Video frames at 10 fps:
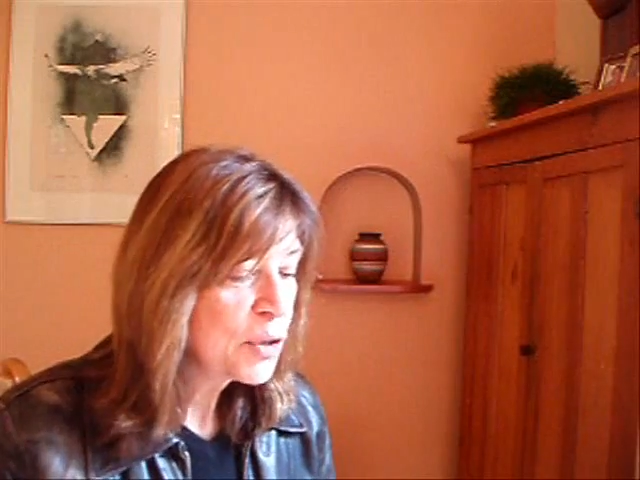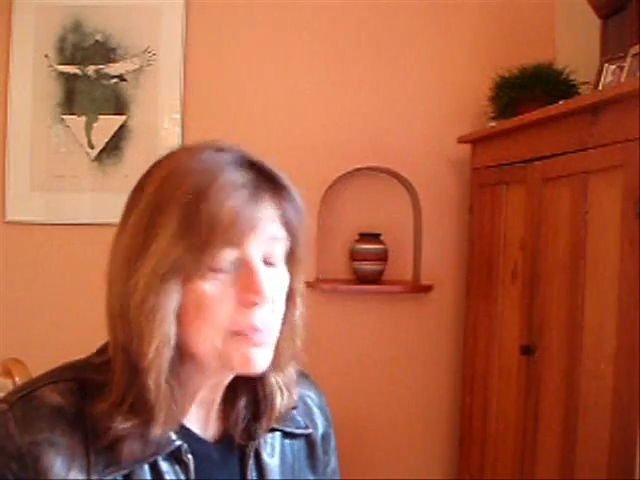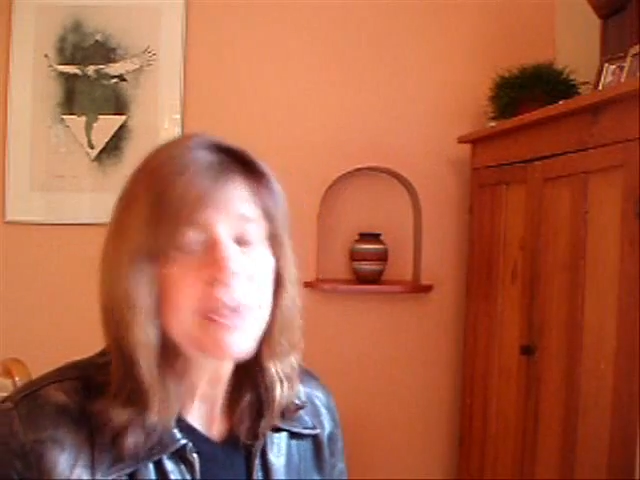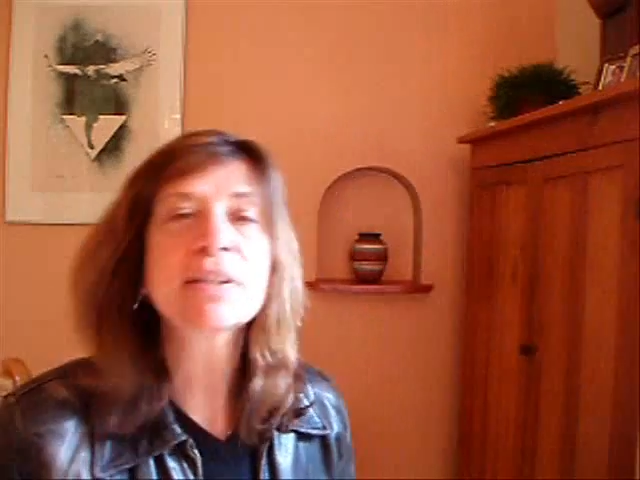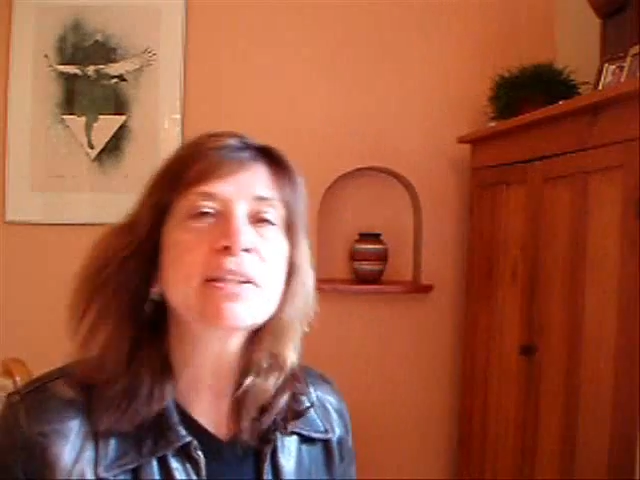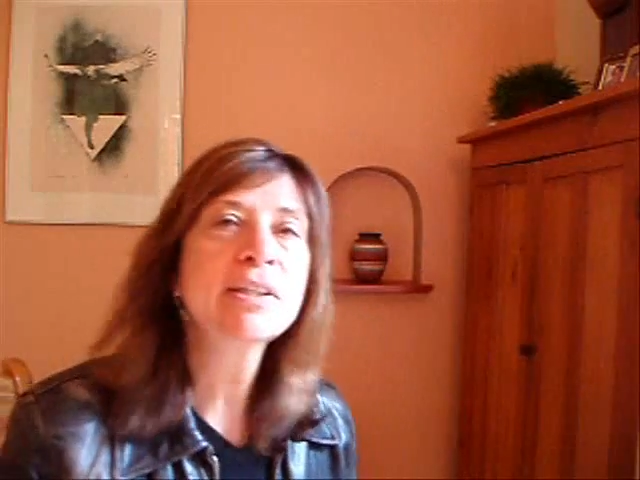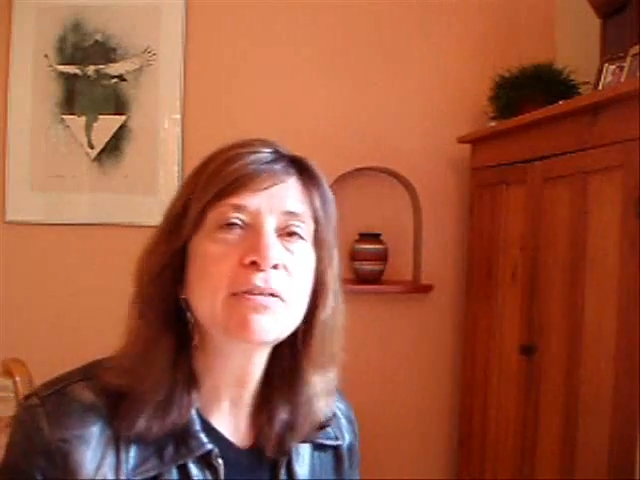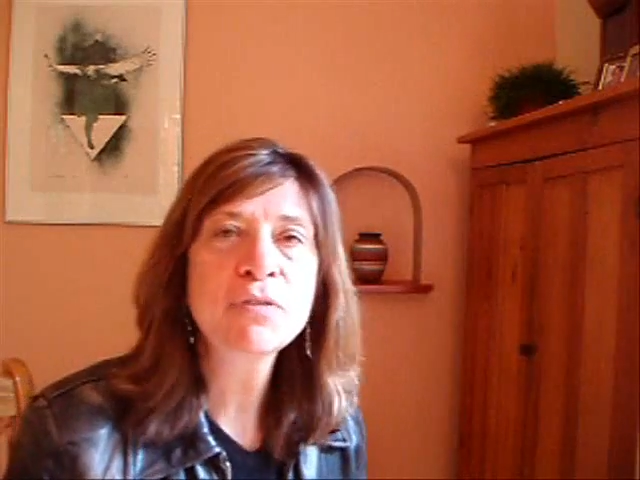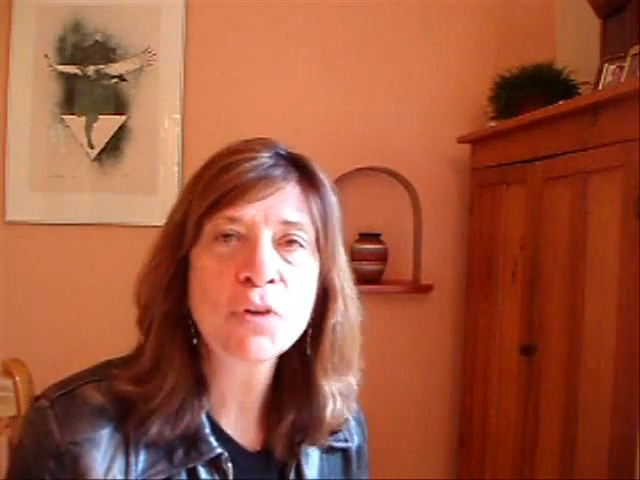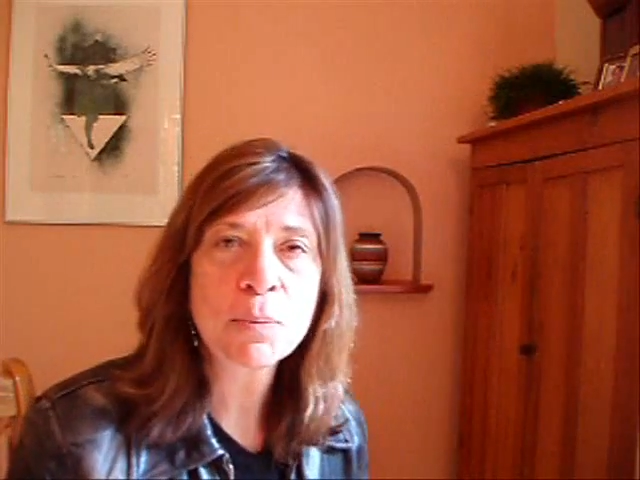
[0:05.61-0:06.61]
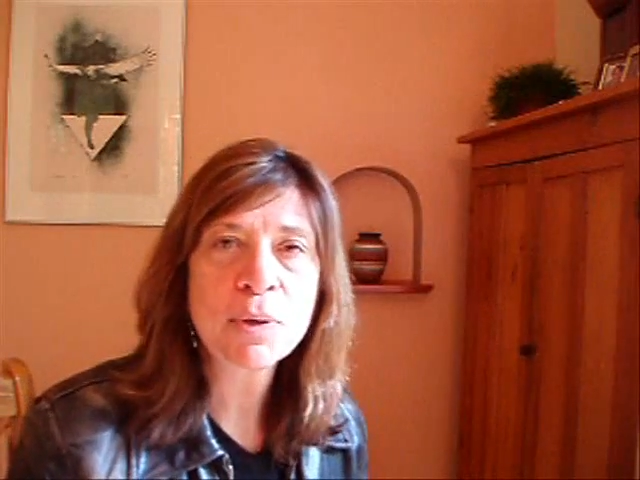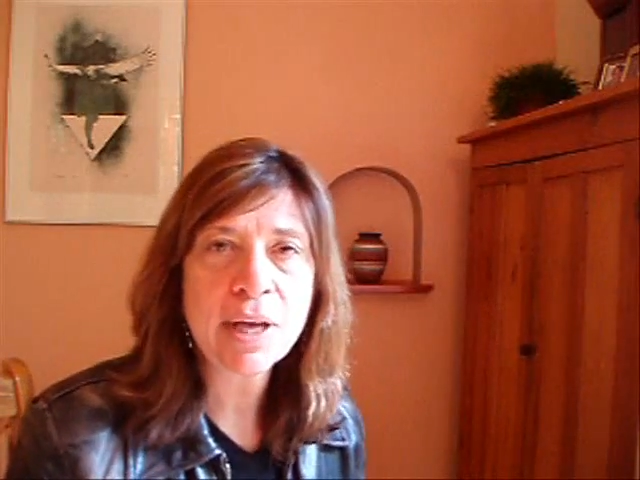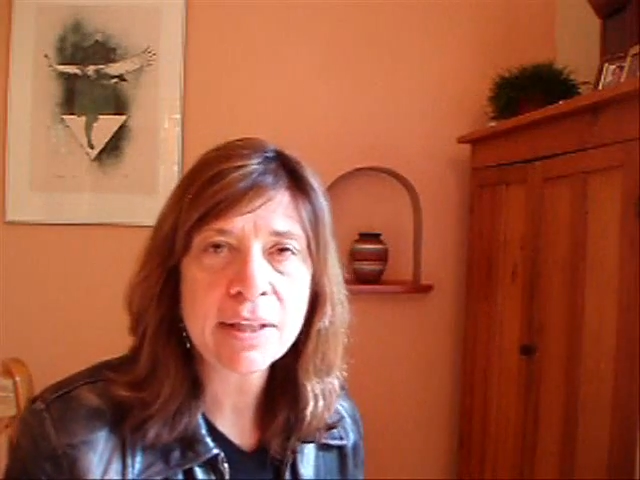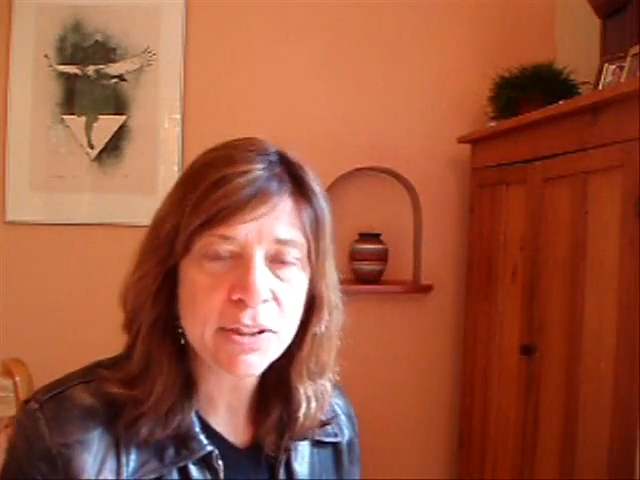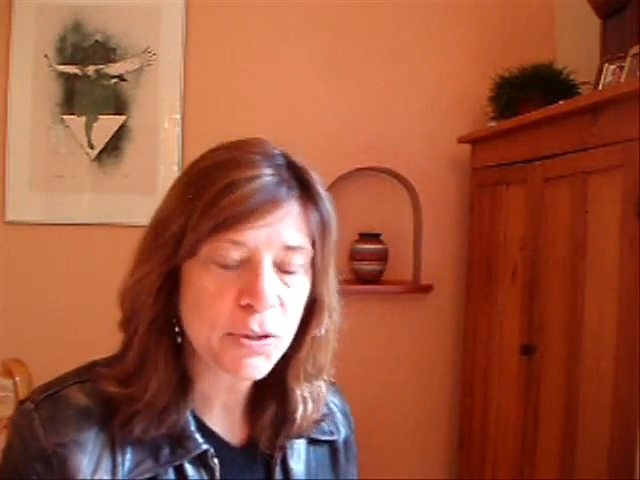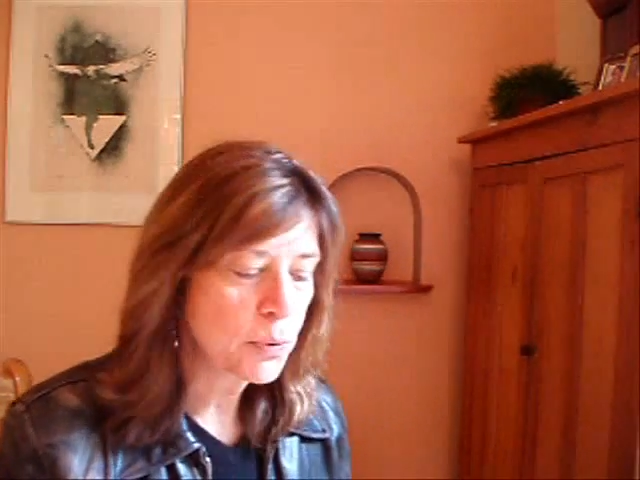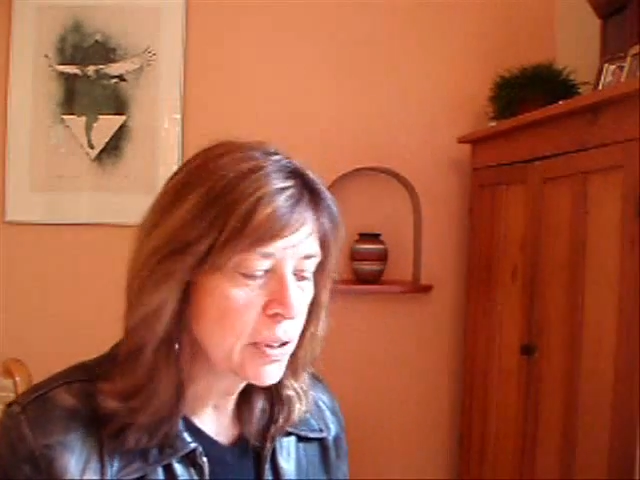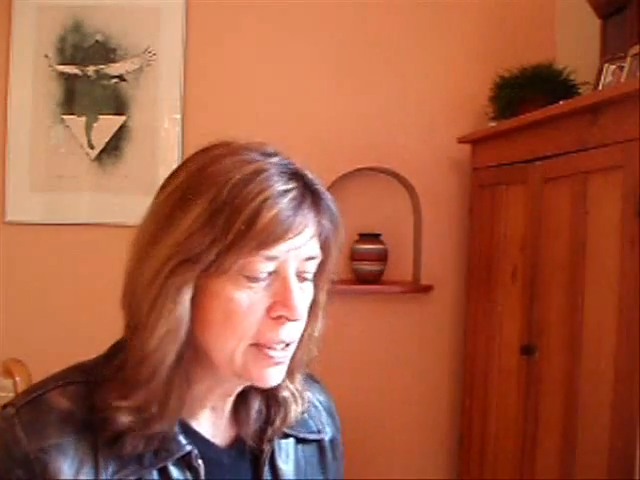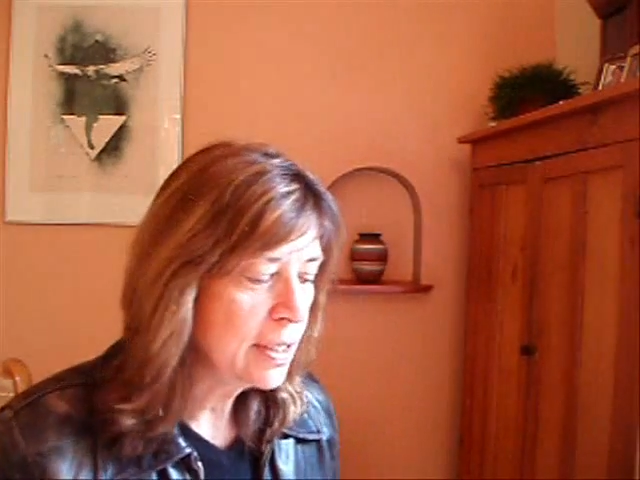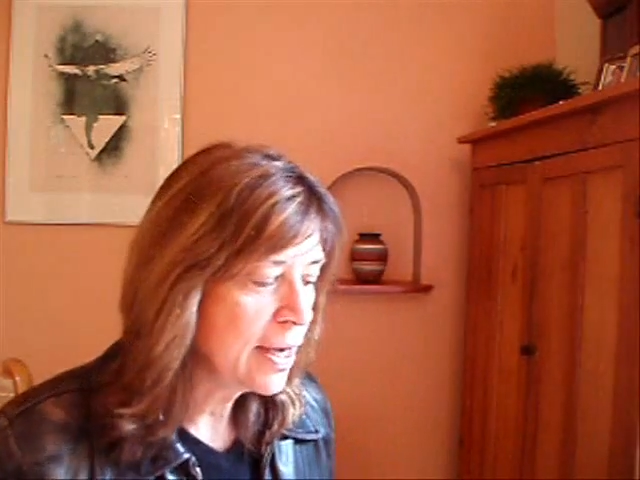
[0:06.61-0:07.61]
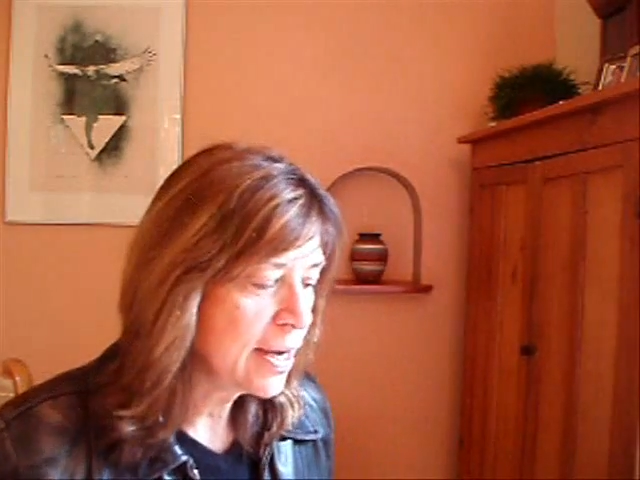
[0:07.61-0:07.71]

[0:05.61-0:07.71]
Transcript: going to be a little informal on this one.